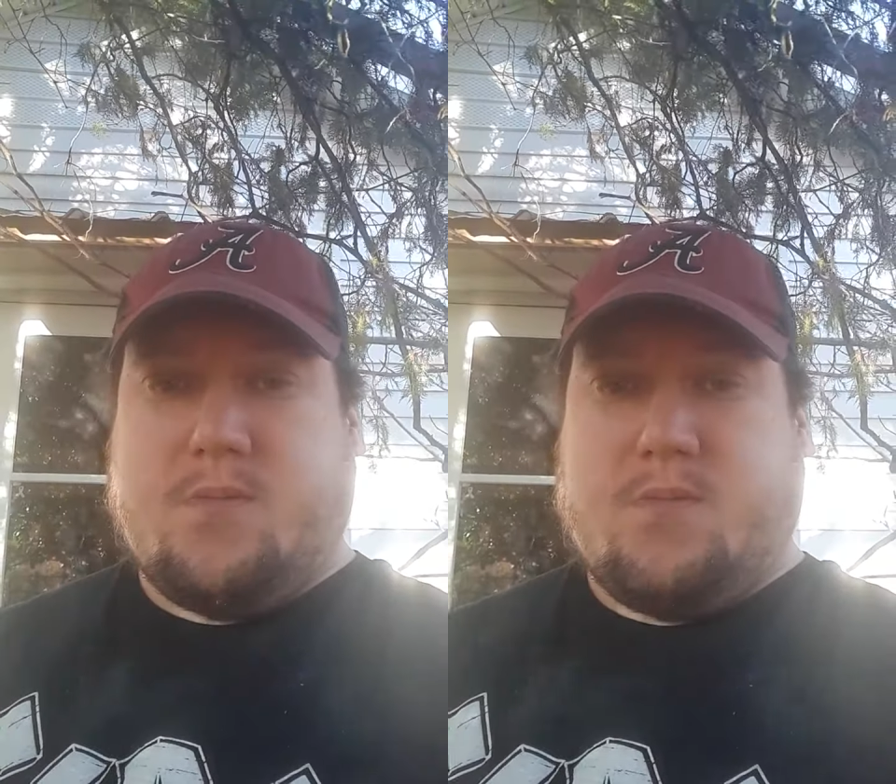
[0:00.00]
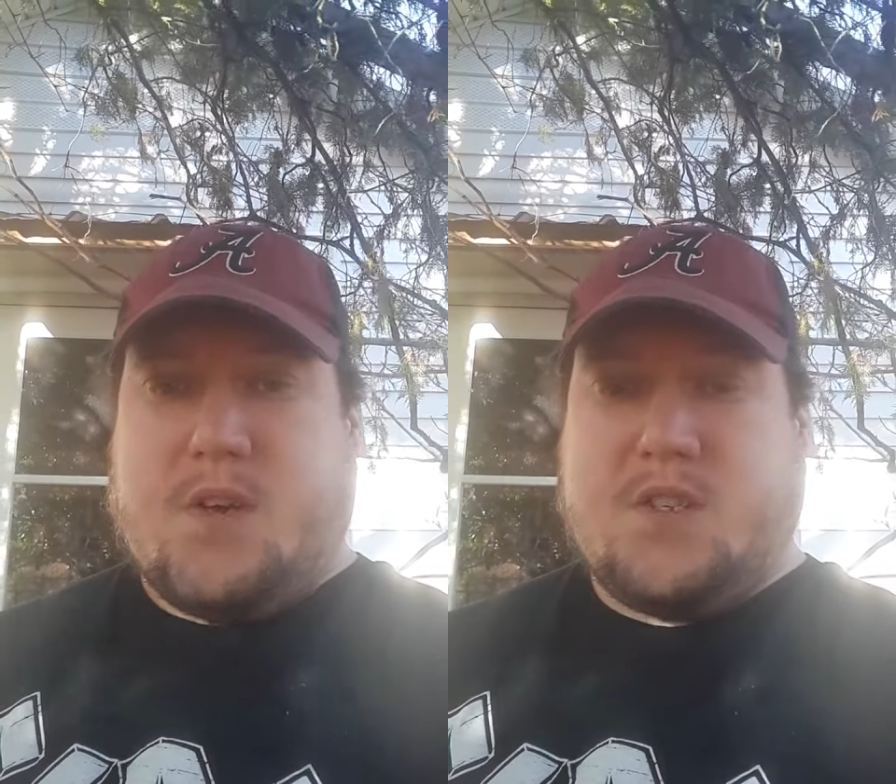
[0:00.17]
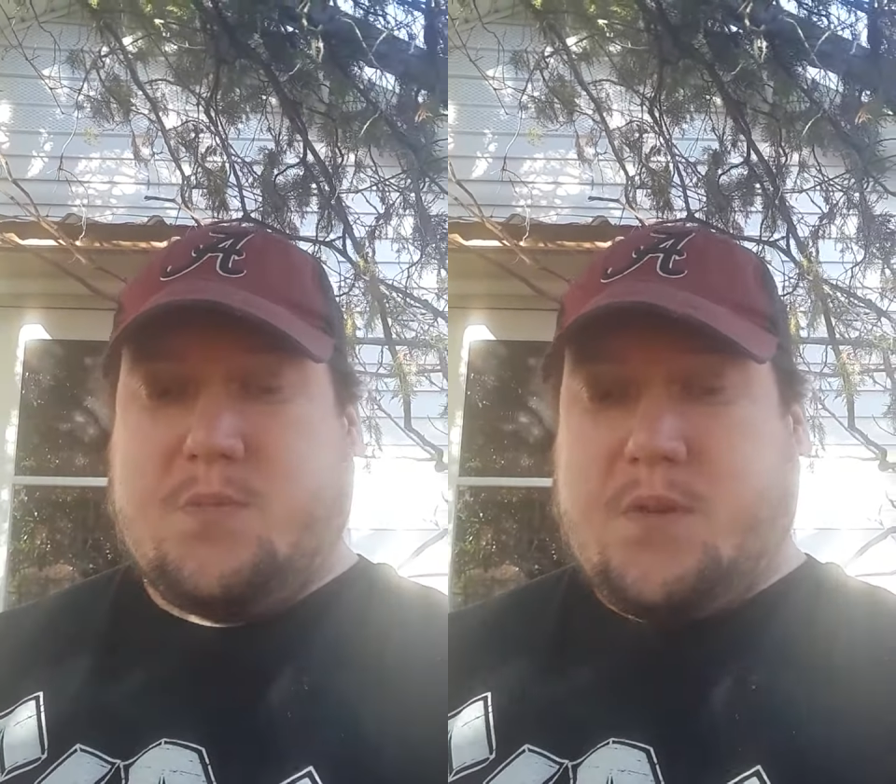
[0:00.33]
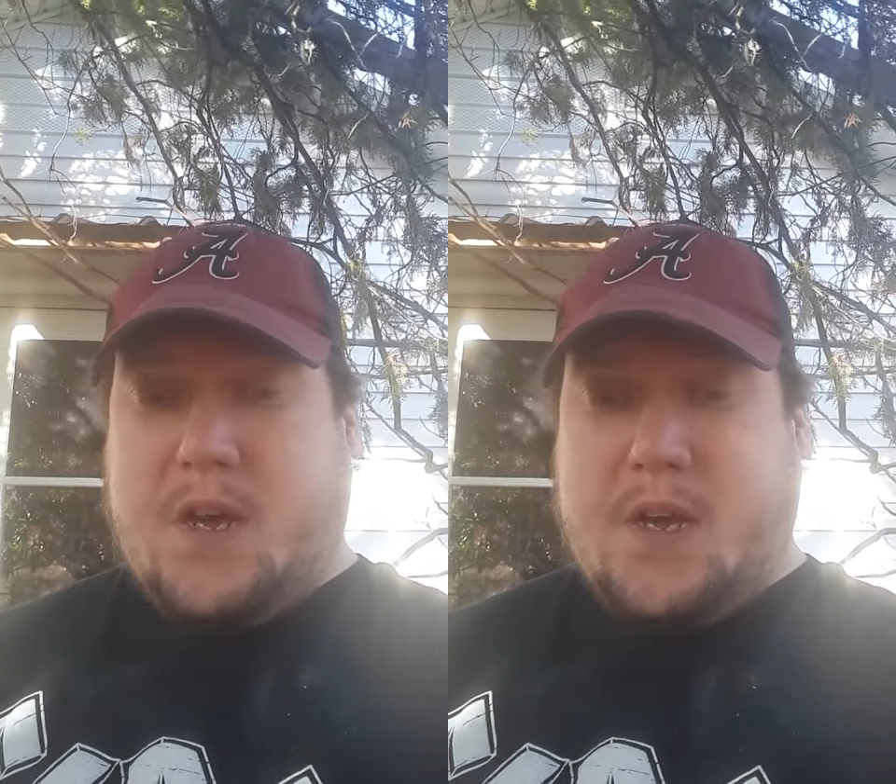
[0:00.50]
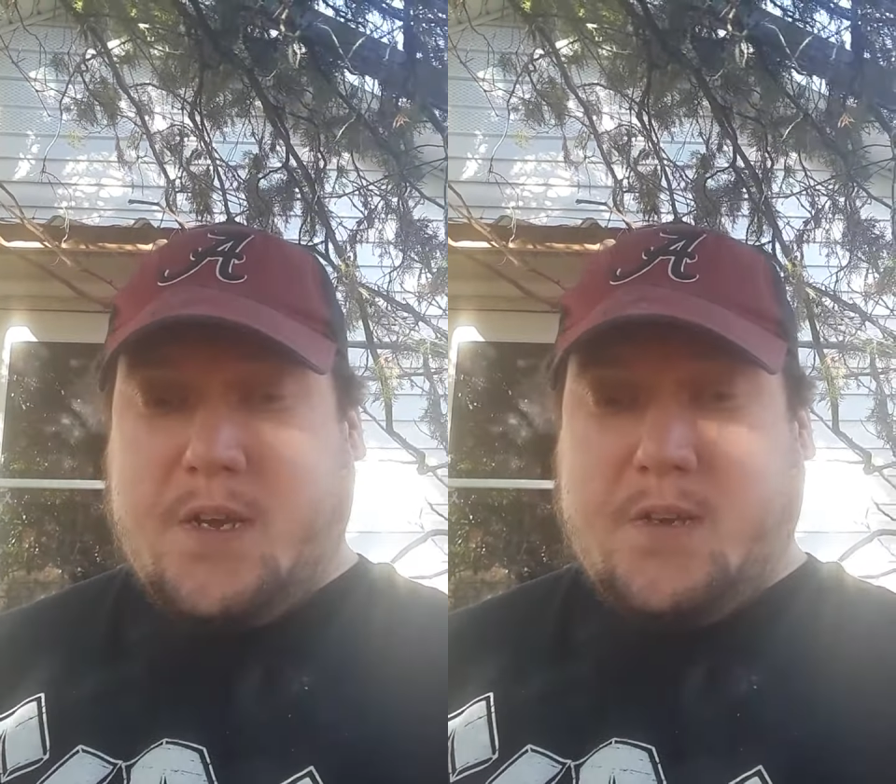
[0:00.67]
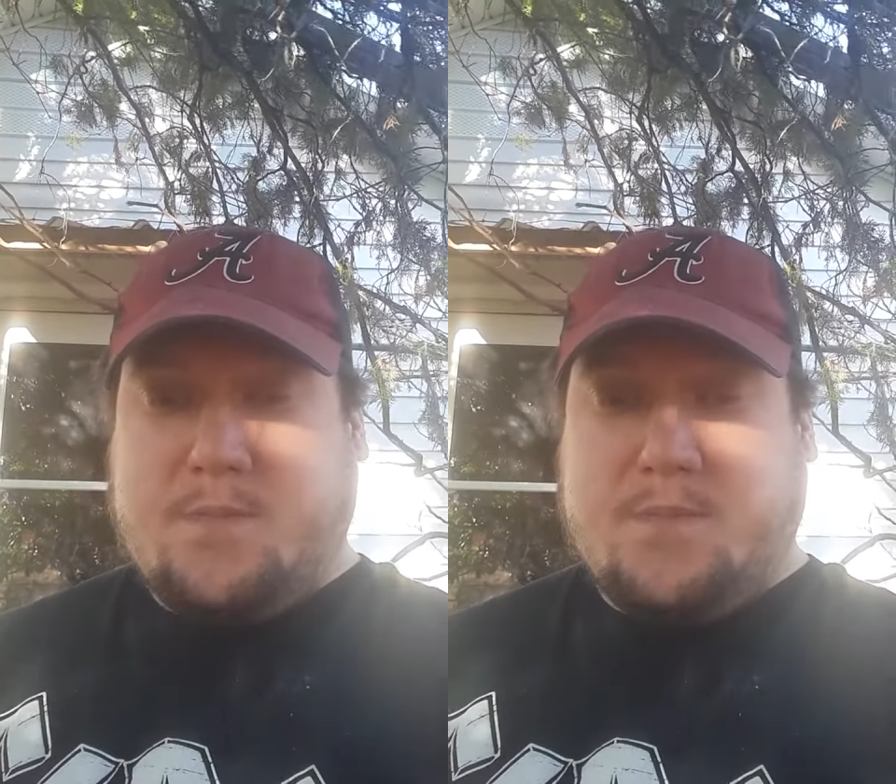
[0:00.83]
play some
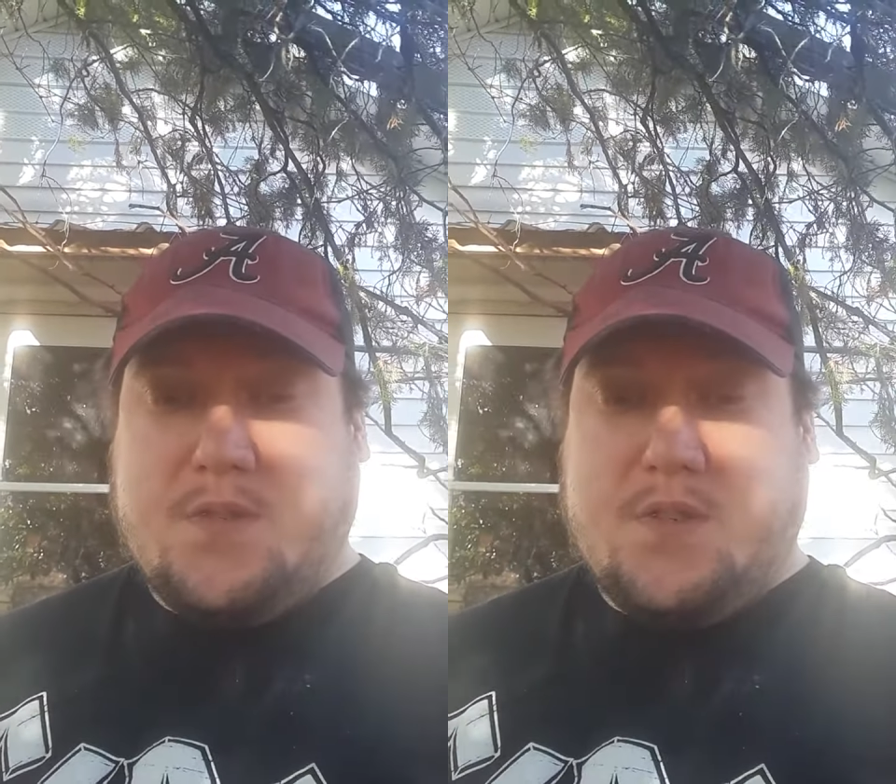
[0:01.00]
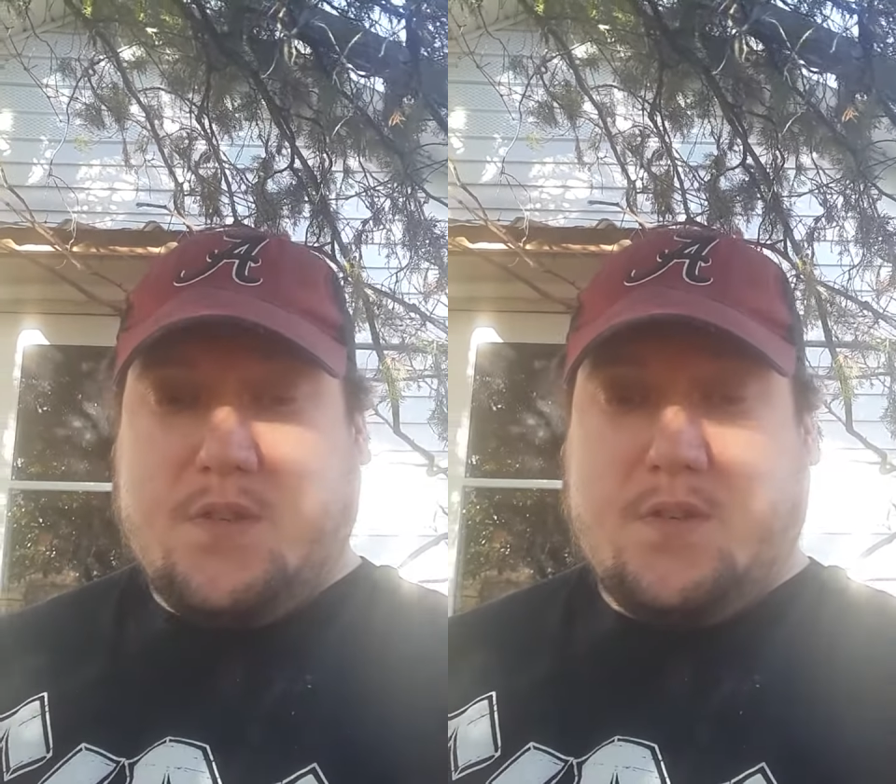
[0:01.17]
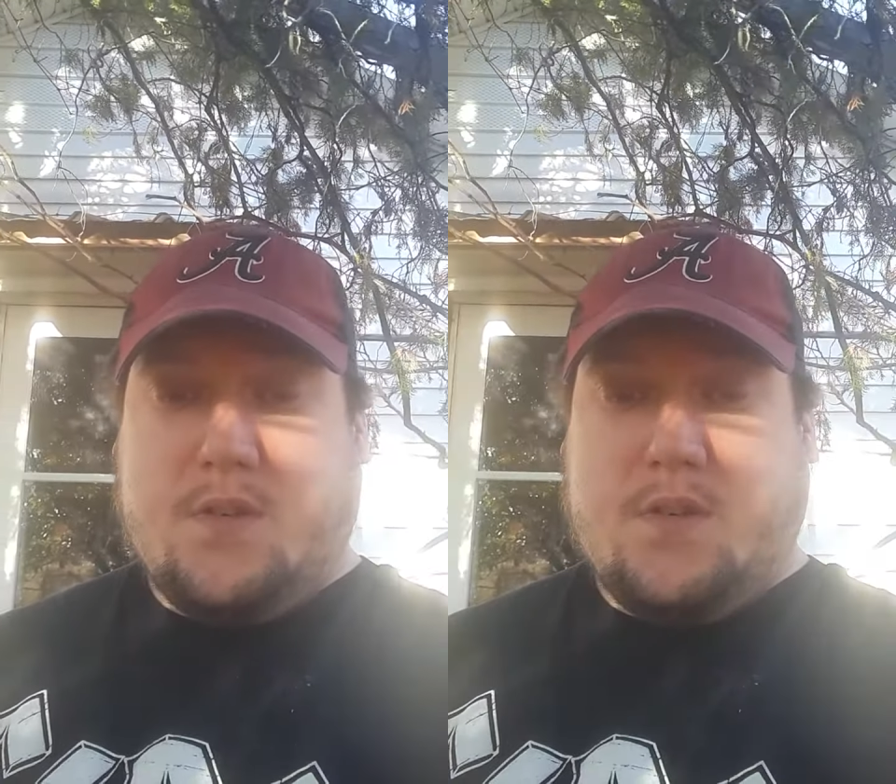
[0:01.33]
games,